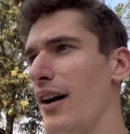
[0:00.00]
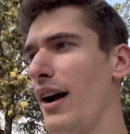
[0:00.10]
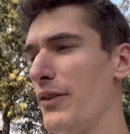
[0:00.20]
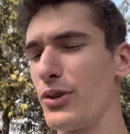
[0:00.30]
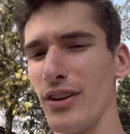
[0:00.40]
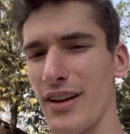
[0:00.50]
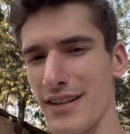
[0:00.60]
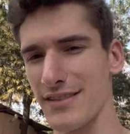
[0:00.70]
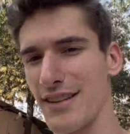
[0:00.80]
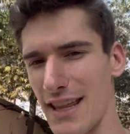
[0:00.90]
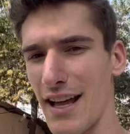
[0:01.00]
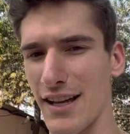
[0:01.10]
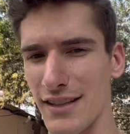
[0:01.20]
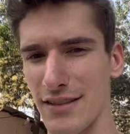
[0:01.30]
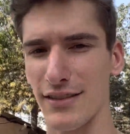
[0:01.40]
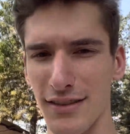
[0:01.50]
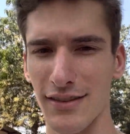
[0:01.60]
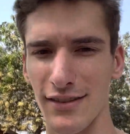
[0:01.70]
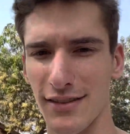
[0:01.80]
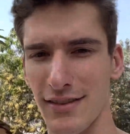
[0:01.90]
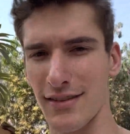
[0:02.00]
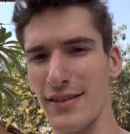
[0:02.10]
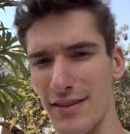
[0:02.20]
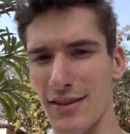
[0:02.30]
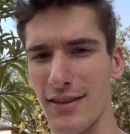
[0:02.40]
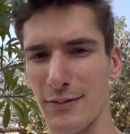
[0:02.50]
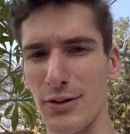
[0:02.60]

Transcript: I realized that the